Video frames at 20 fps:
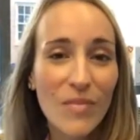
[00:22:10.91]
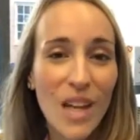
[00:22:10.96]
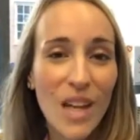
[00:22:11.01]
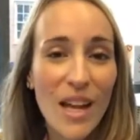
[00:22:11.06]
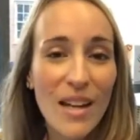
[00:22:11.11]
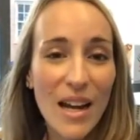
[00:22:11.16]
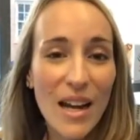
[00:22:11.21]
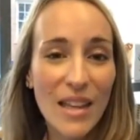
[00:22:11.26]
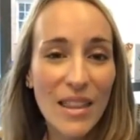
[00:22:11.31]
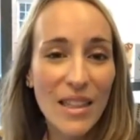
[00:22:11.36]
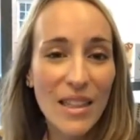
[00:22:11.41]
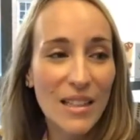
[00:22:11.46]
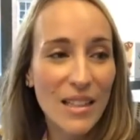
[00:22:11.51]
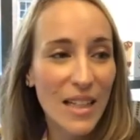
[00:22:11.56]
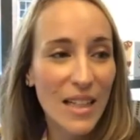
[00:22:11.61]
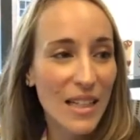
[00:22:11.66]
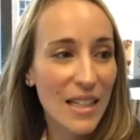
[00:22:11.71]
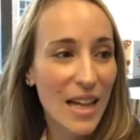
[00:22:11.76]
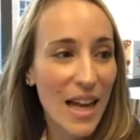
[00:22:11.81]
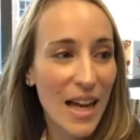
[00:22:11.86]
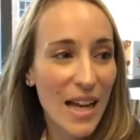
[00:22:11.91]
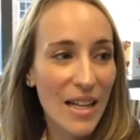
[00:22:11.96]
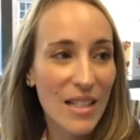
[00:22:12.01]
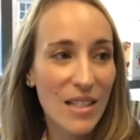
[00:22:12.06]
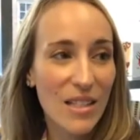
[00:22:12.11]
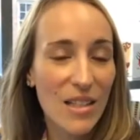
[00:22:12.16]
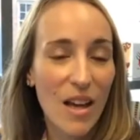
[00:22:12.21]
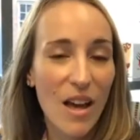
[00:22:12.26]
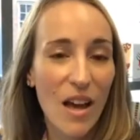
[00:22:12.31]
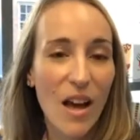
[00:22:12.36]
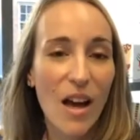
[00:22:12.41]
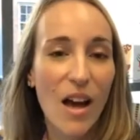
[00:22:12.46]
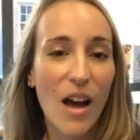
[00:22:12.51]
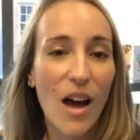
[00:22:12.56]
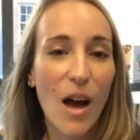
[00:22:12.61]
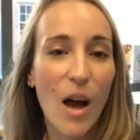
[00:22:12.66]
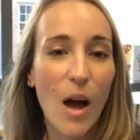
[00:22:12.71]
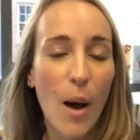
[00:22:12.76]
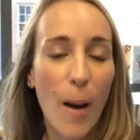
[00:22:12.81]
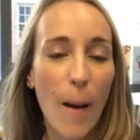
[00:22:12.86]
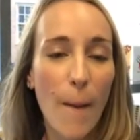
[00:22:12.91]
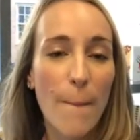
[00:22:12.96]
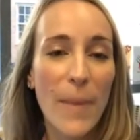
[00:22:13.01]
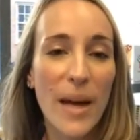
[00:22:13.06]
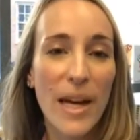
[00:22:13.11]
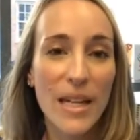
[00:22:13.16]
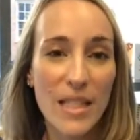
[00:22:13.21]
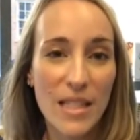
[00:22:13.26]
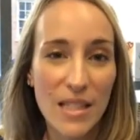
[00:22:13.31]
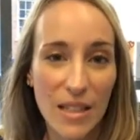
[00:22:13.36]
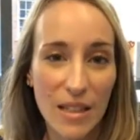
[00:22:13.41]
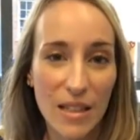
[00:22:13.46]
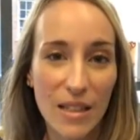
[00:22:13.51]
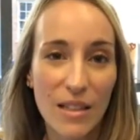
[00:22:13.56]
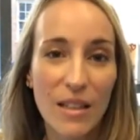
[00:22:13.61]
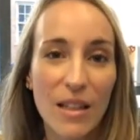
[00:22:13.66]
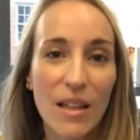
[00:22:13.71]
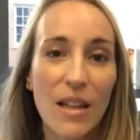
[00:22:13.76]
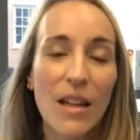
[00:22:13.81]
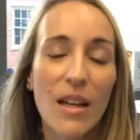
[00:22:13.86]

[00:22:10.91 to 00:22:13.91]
And I think that it has amazing